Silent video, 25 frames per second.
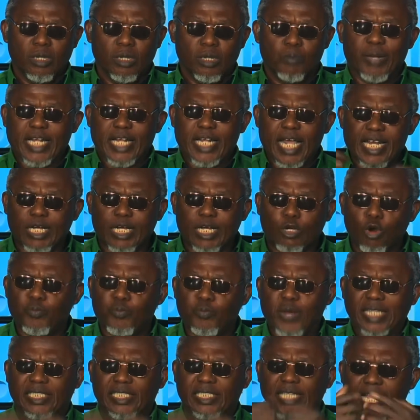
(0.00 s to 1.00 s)
But any group
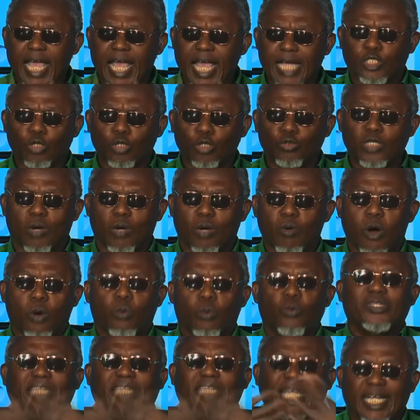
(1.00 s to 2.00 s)
that's engaged to do the work
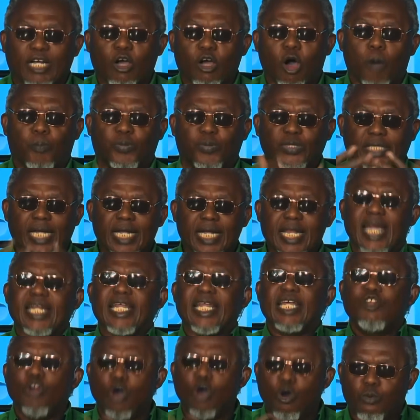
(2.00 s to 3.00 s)
will think or pretend that
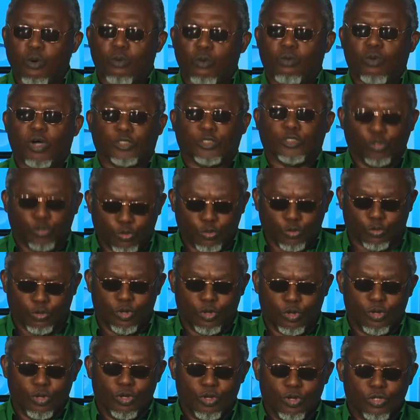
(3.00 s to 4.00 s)
they know what to do.
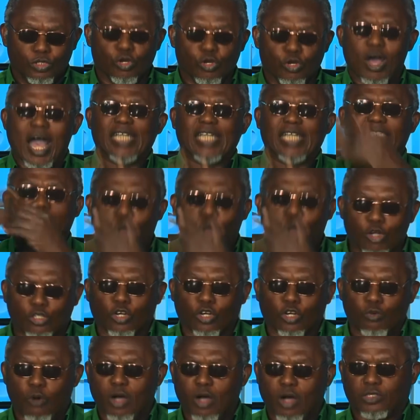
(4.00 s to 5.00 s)
So as they go
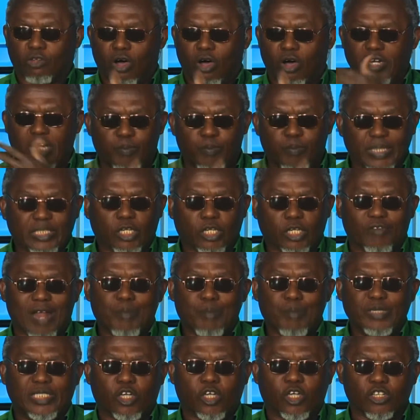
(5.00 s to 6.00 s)
to work on the basis of
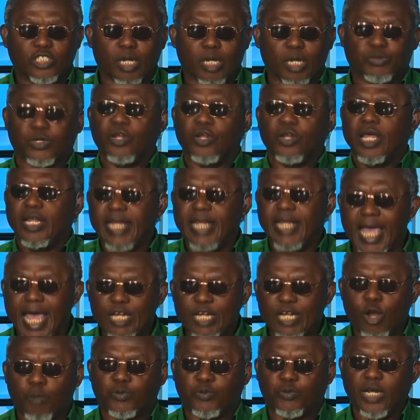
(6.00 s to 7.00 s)
that misconception, they
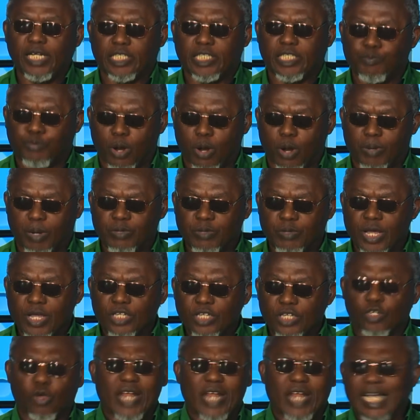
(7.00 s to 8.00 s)
end up creating problems.
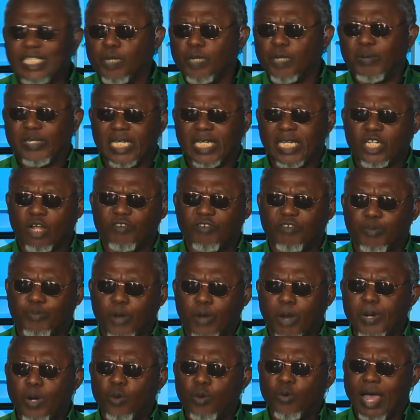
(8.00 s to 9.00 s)
So 90% of the
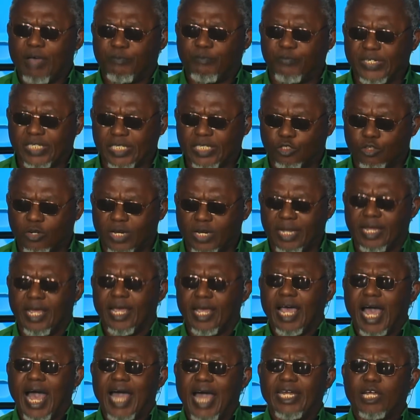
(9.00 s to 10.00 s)
problem we are facing today
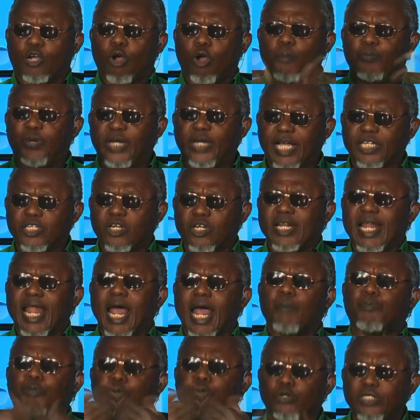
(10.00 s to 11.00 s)
are the complications that
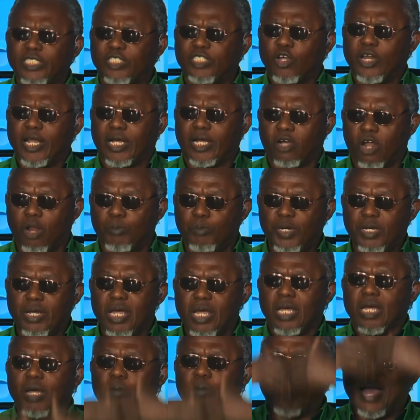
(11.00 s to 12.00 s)
are built into the economy
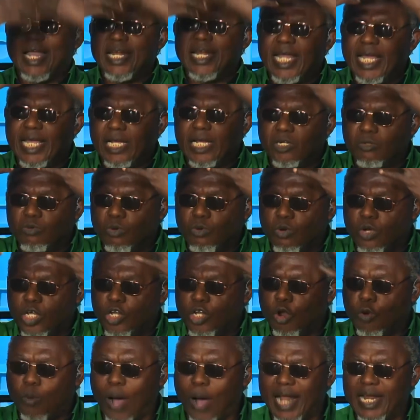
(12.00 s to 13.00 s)
by the you
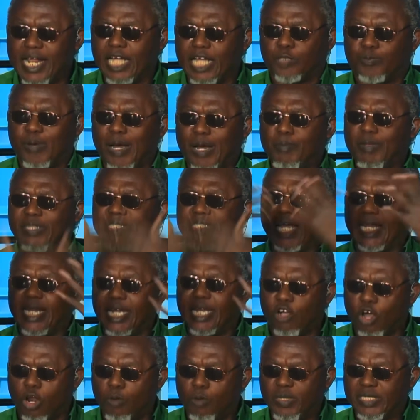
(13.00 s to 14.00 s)
know wide experiments that the
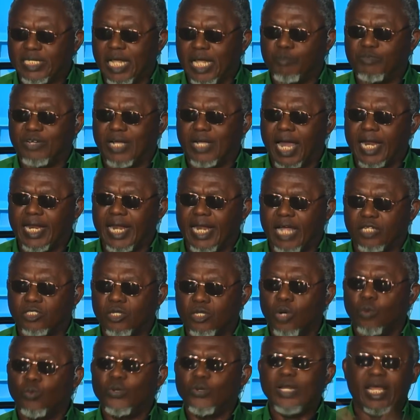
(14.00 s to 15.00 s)
economists have been carrying out
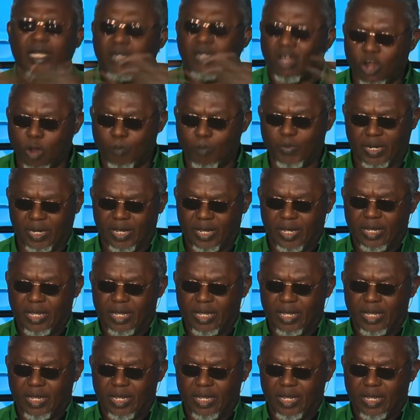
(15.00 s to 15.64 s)
with the economy.